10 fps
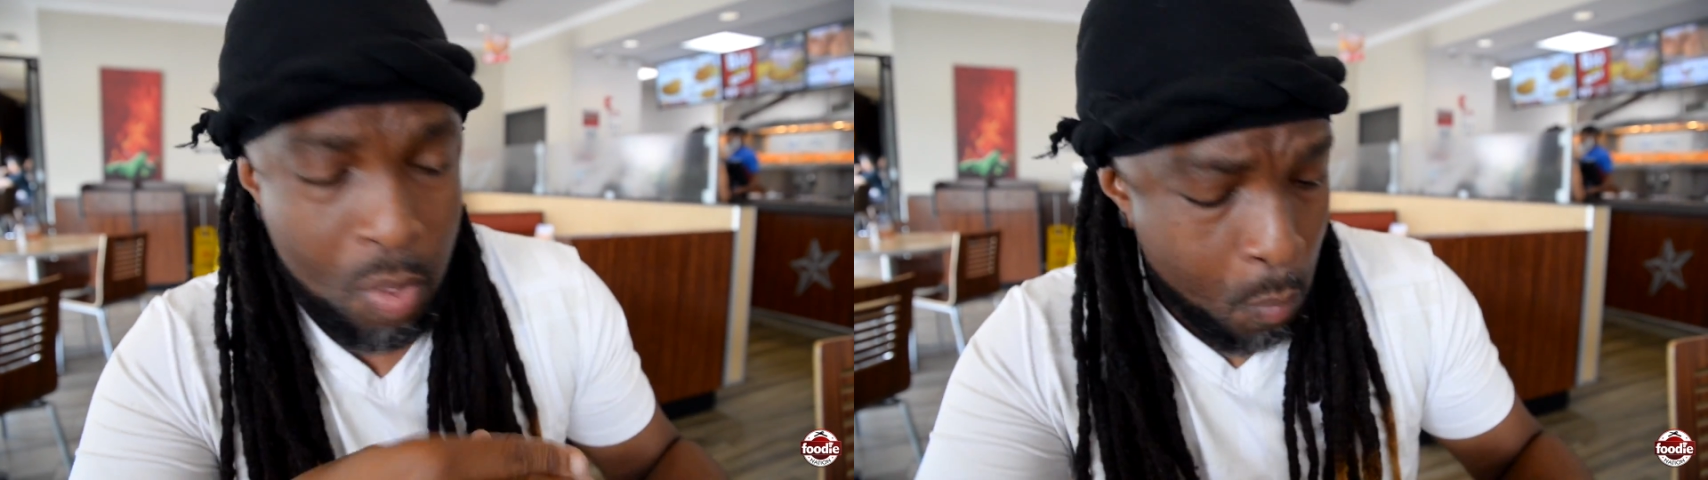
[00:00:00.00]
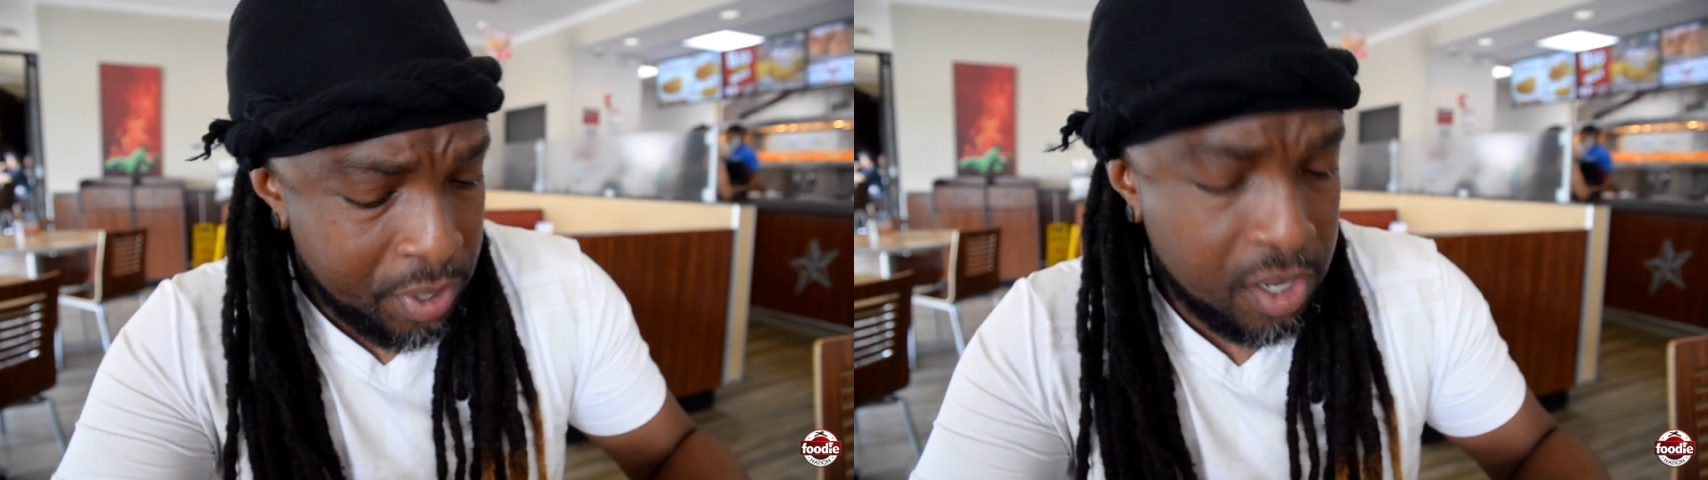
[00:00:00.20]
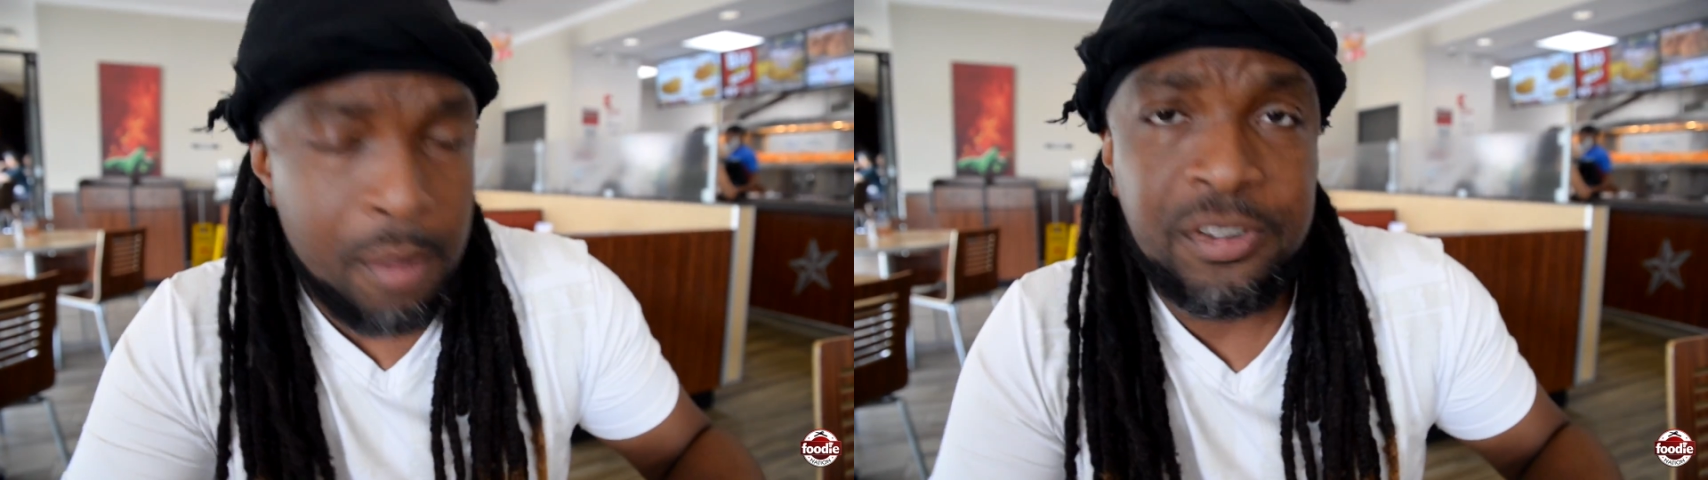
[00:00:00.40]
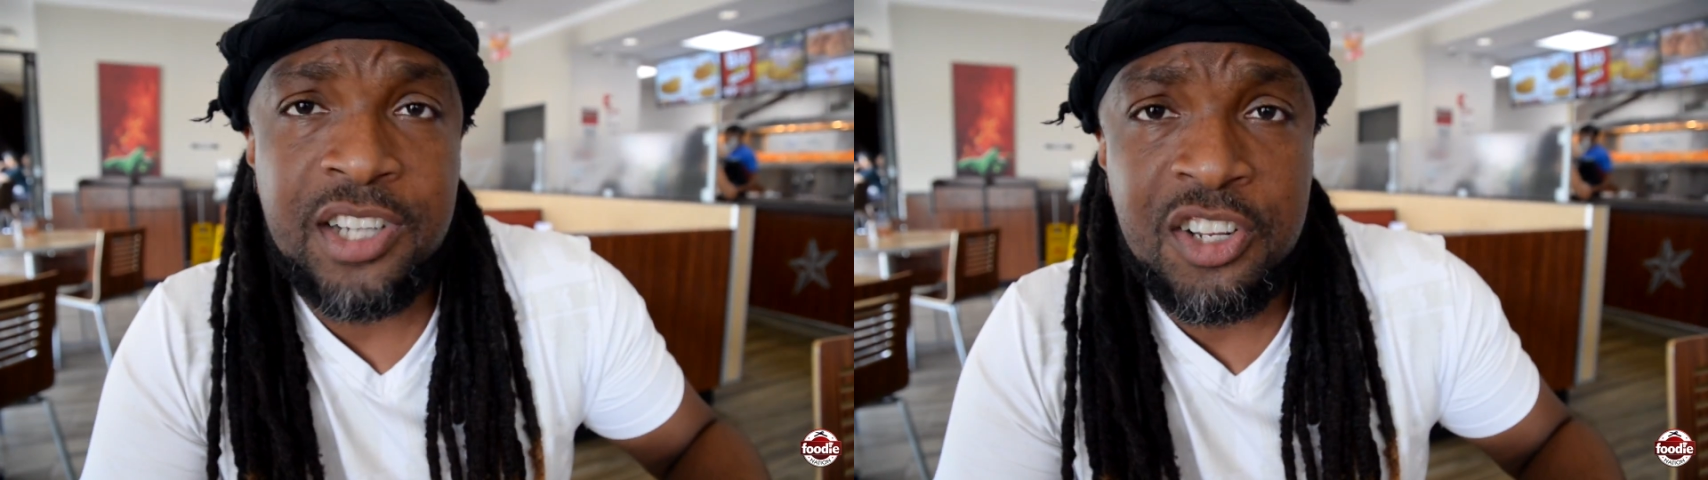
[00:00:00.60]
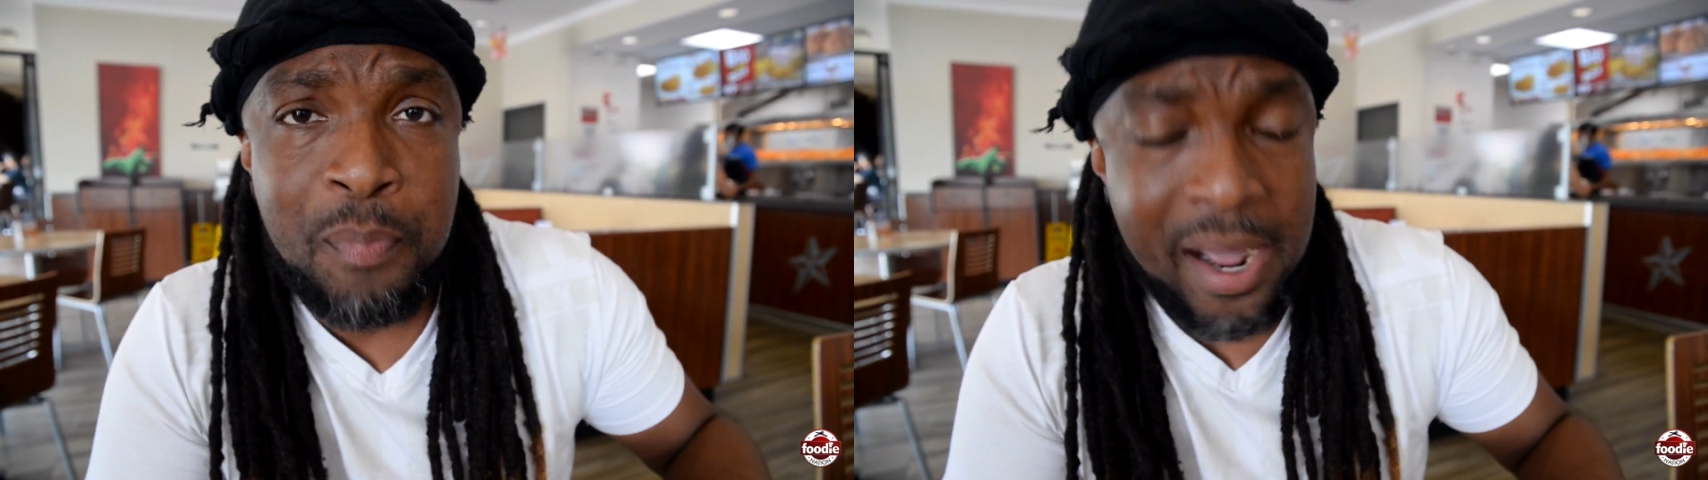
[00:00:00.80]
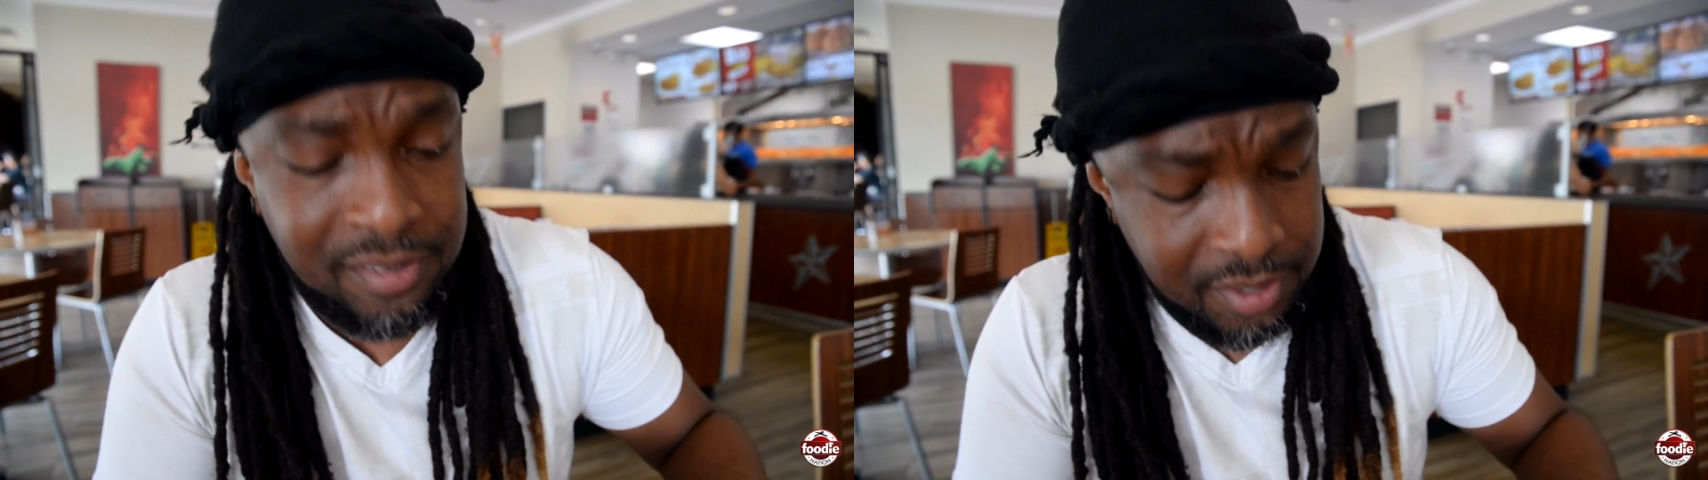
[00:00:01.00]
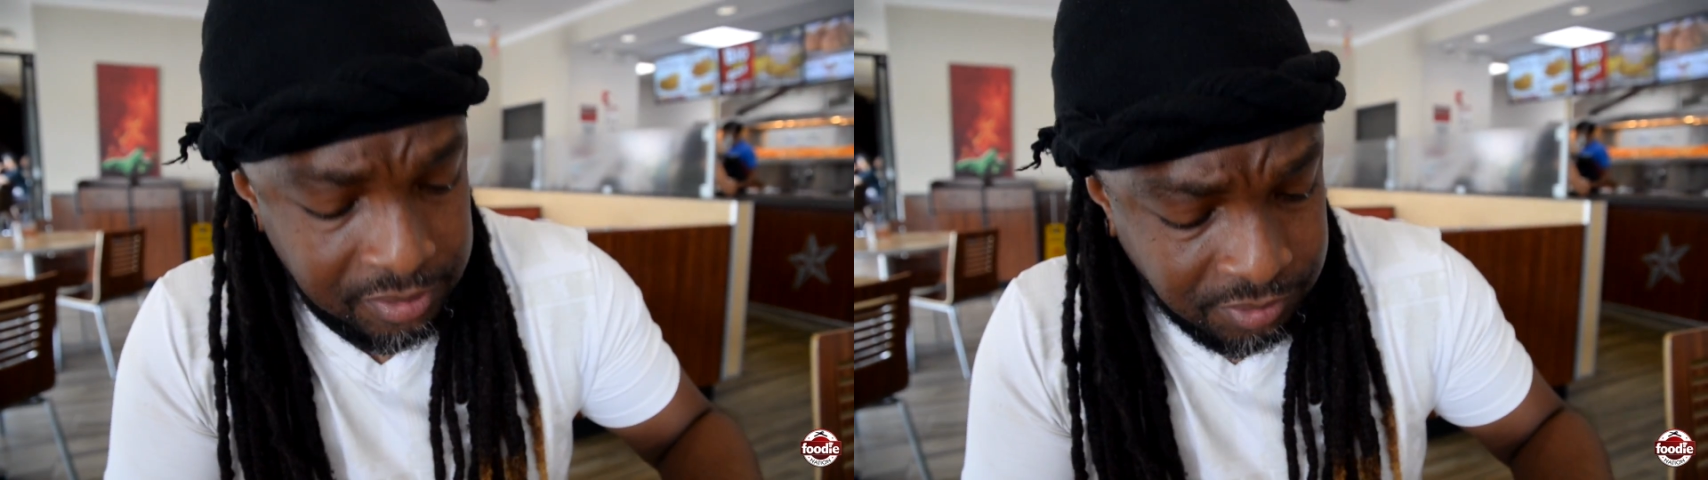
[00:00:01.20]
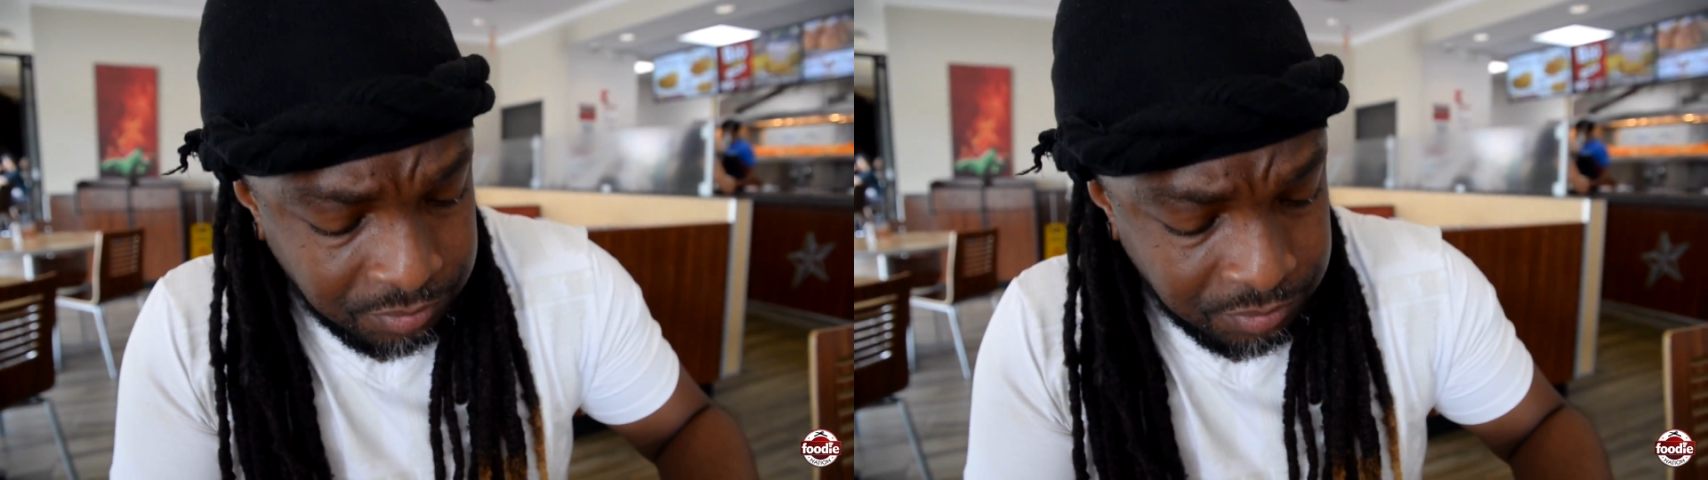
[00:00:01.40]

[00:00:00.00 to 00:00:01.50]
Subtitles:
when it comes to the spiciness.